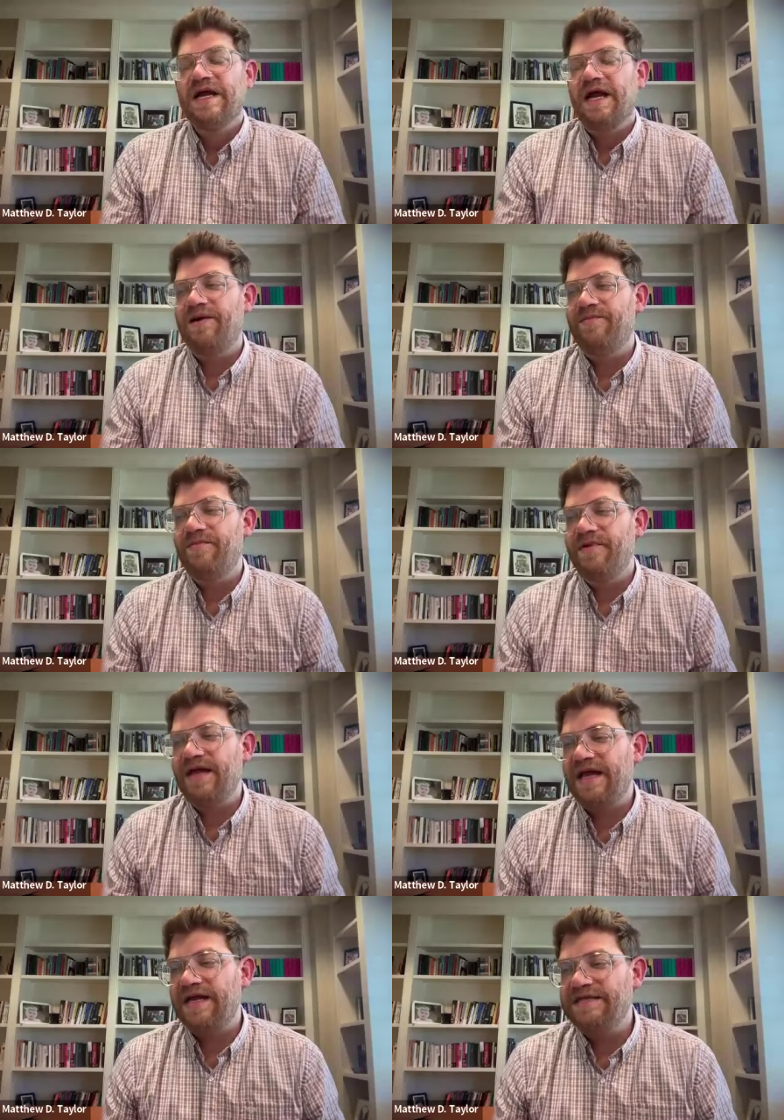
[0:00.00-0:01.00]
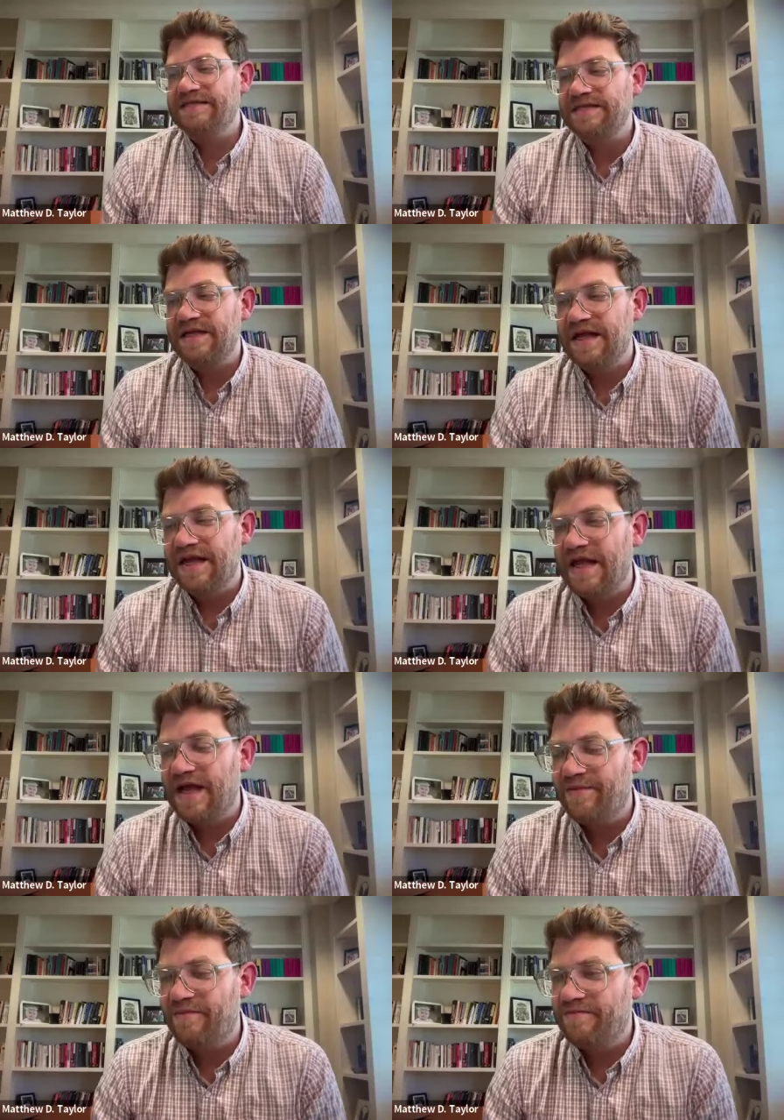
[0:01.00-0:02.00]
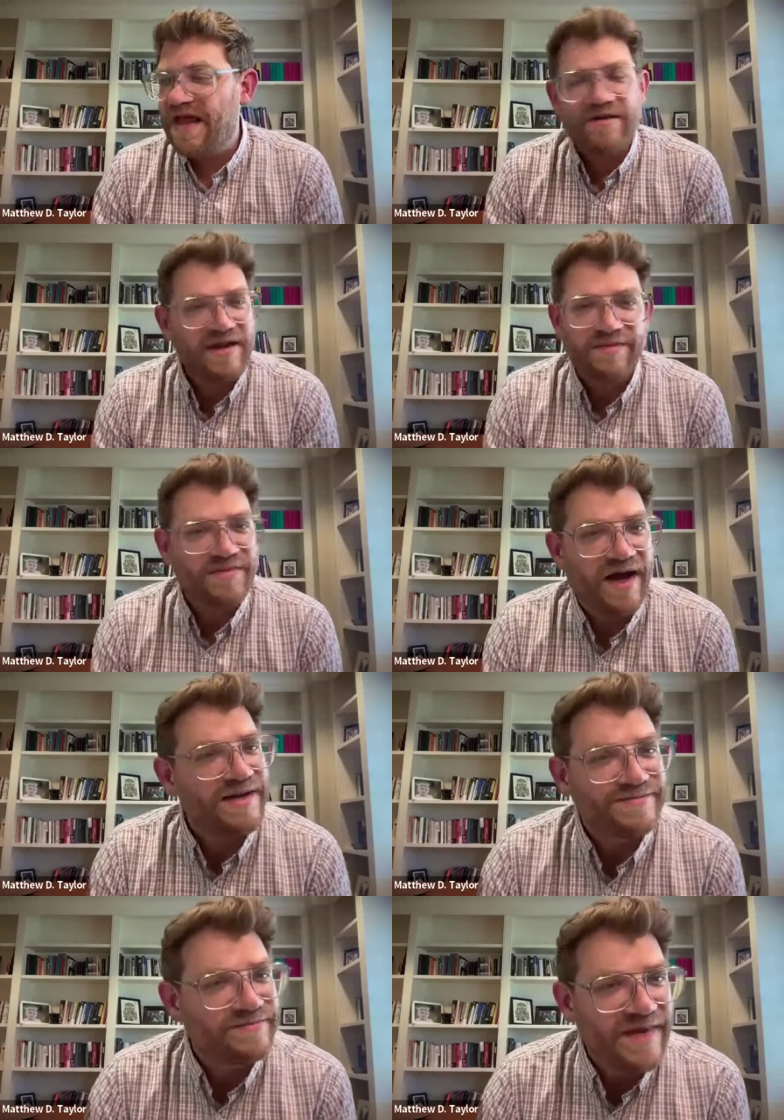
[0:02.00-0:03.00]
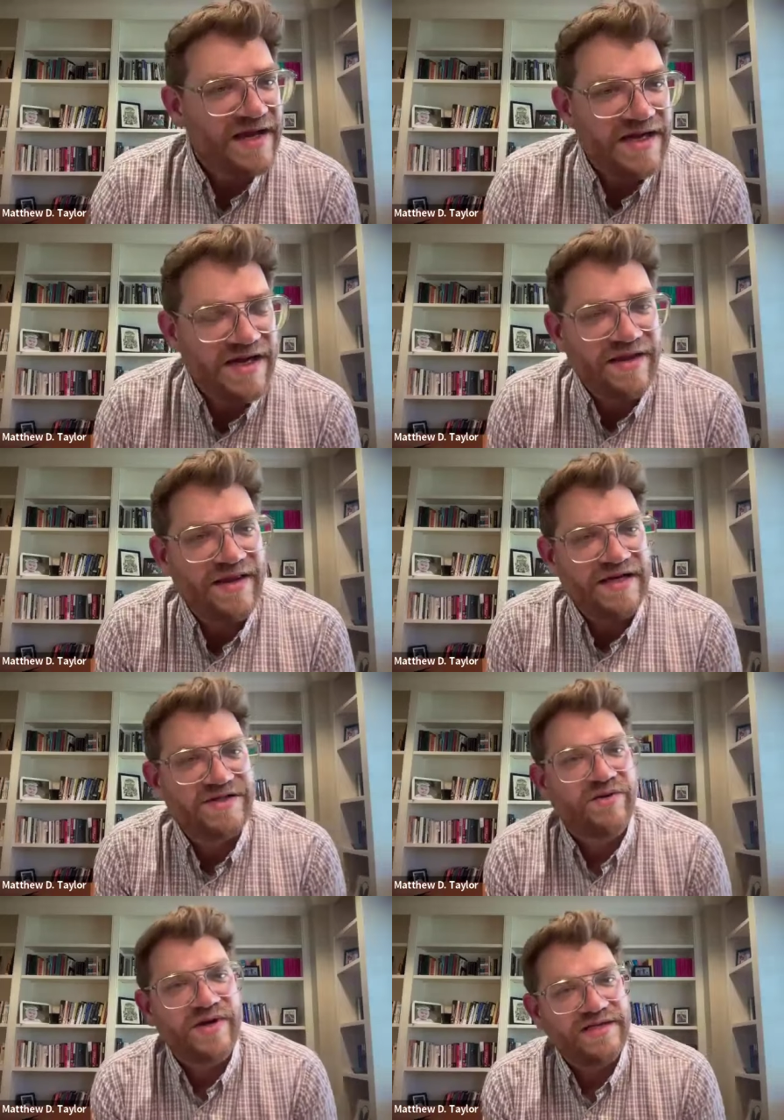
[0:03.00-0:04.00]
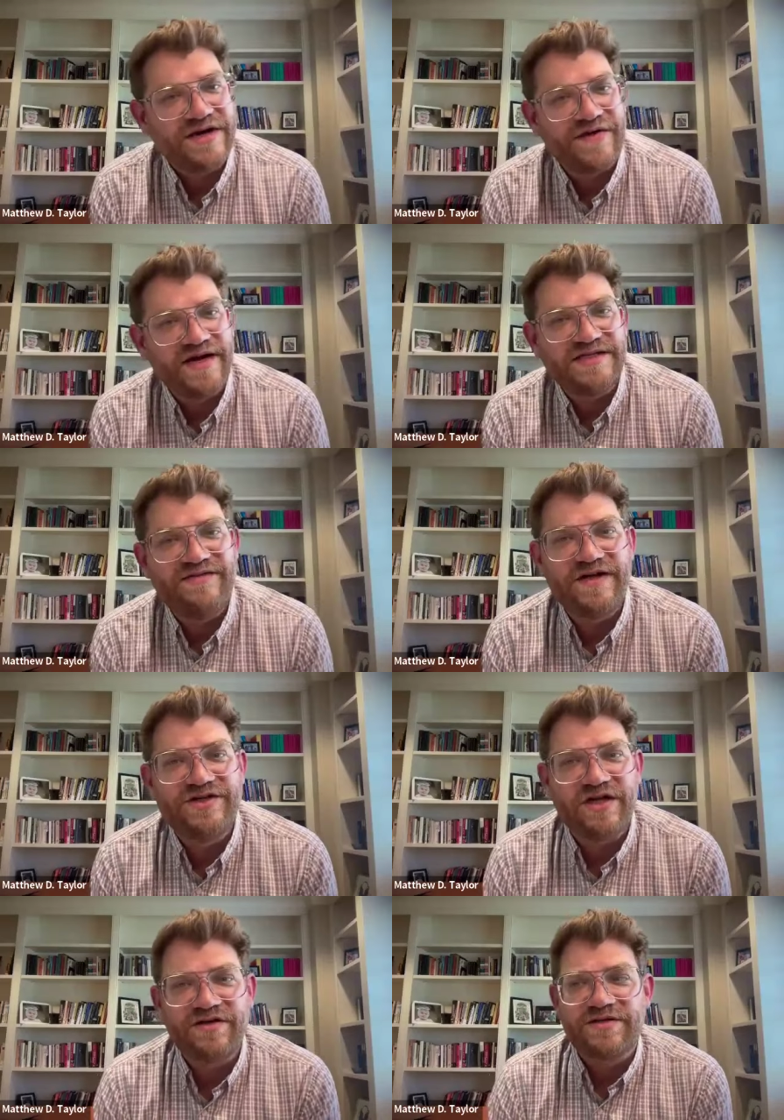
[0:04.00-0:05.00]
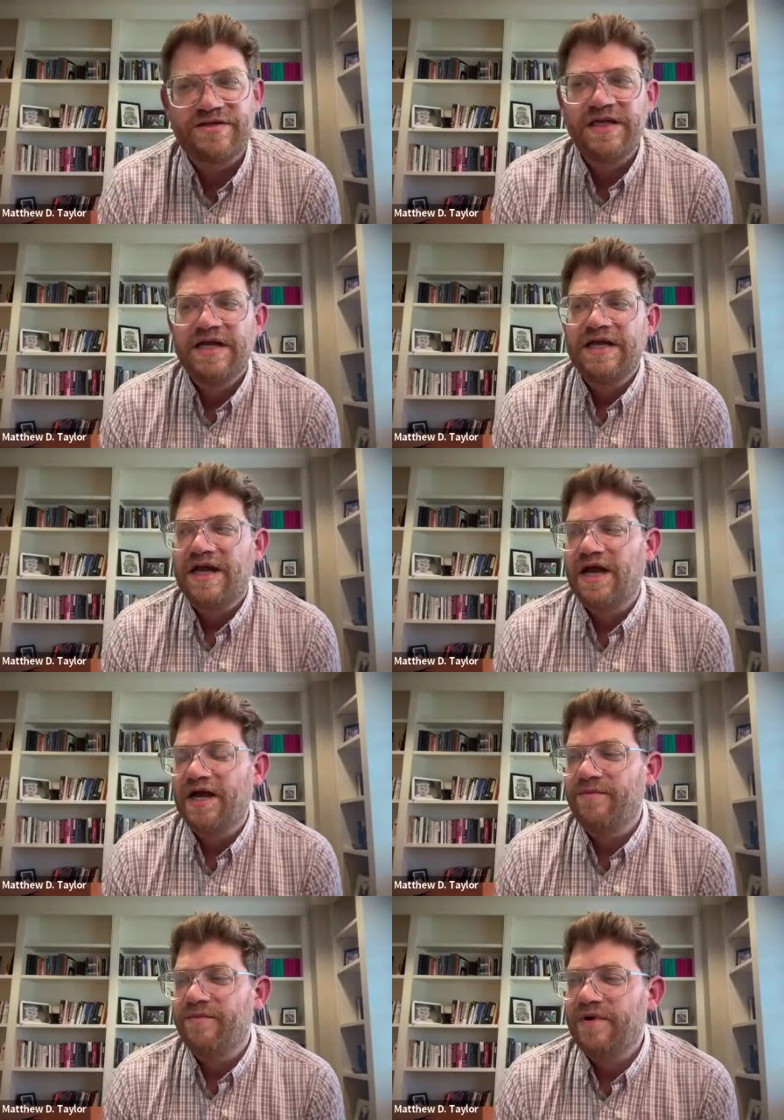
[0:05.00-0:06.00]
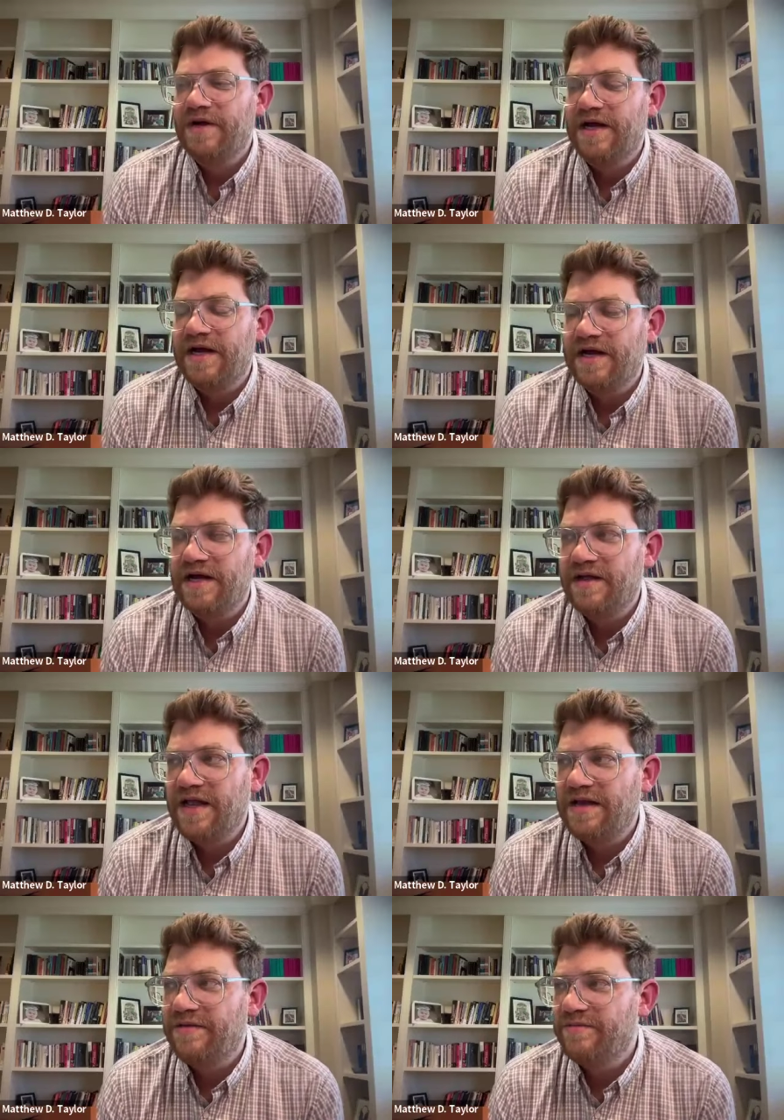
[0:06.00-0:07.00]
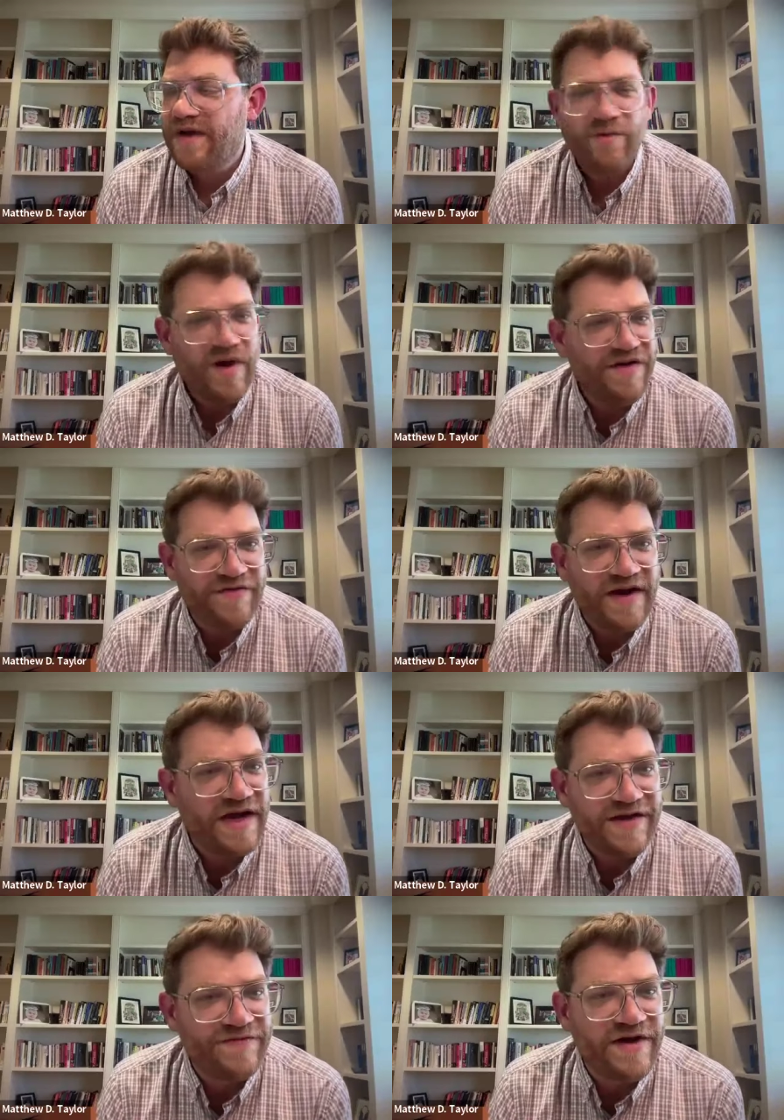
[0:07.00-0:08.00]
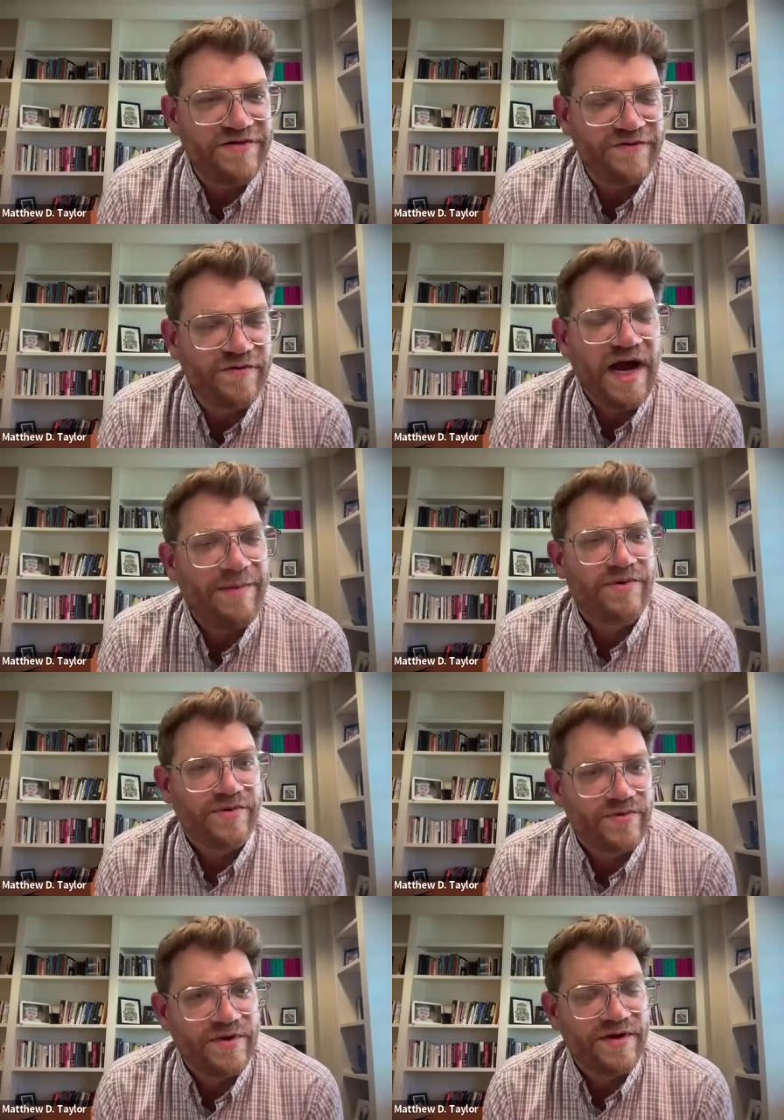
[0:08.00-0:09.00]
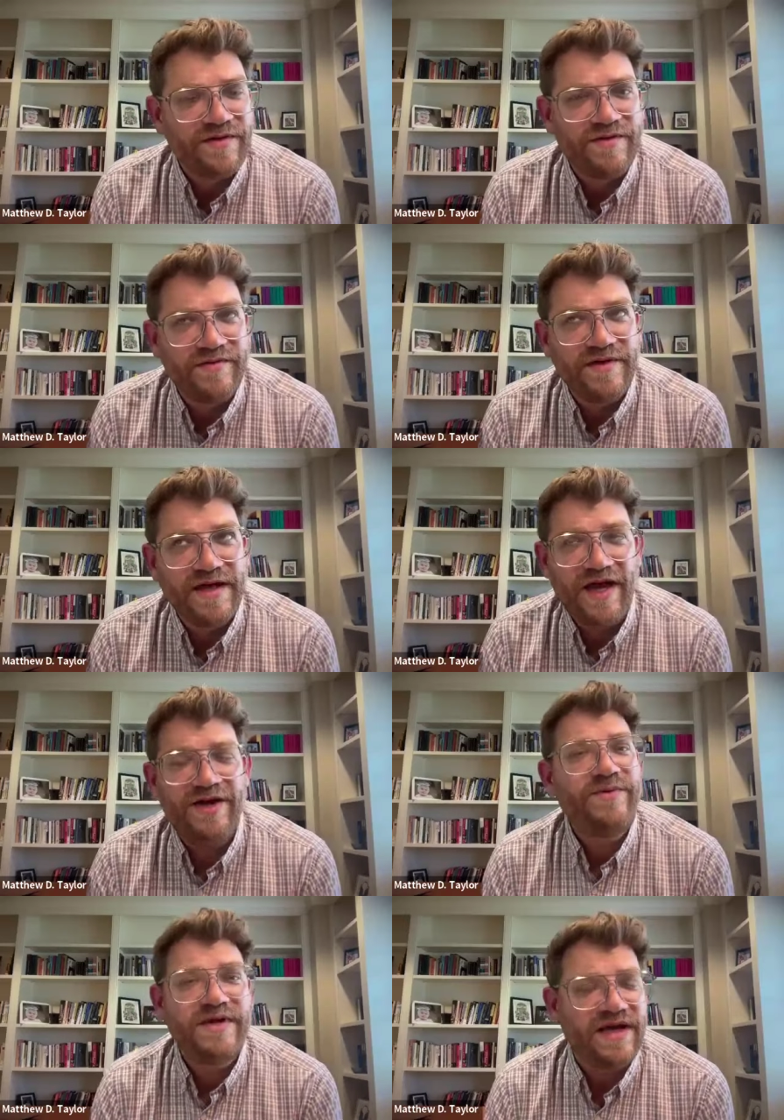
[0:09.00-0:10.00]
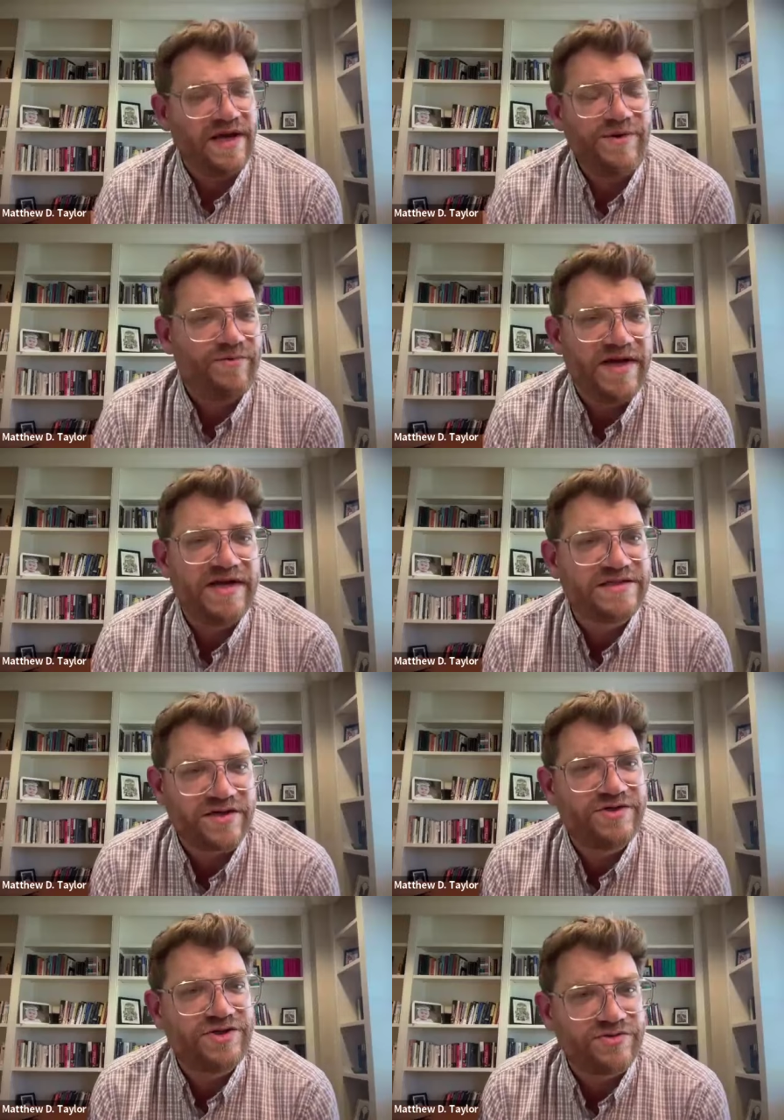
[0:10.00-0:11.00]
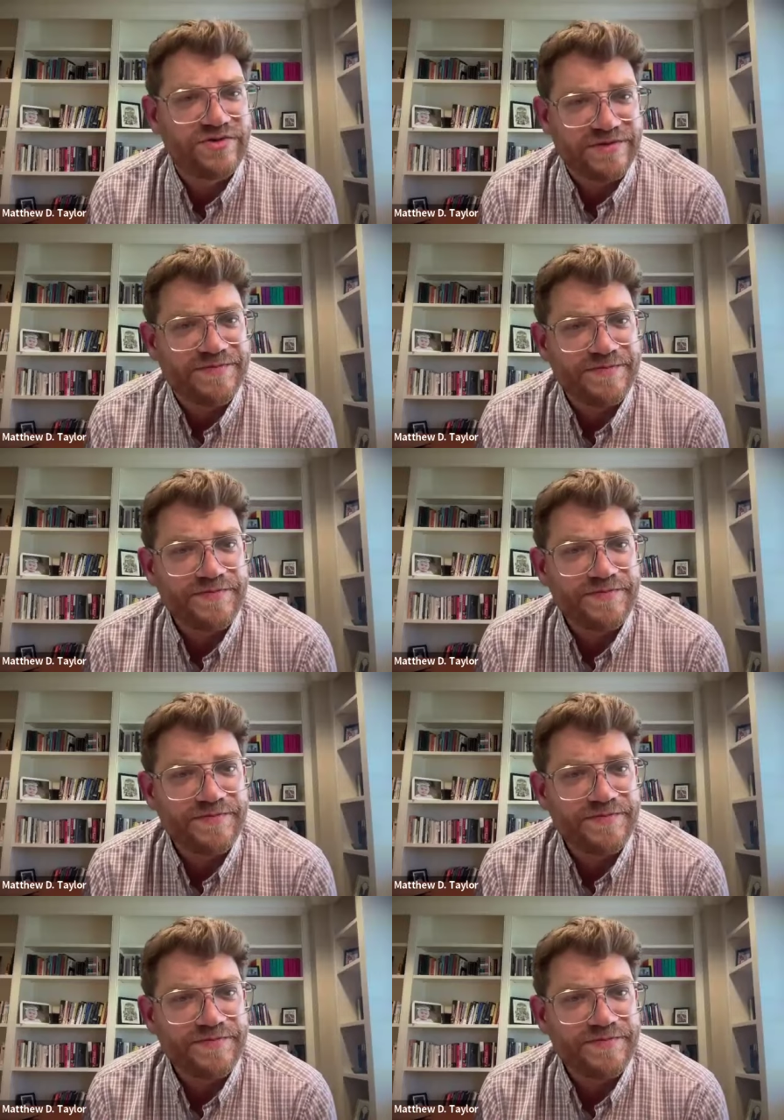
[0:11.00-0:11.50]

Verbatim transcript: Um, and um, now that I'm not I, now that I don't identify as evangelical, um, uh, and my wife and I have have grappled with how do we how do we raise our children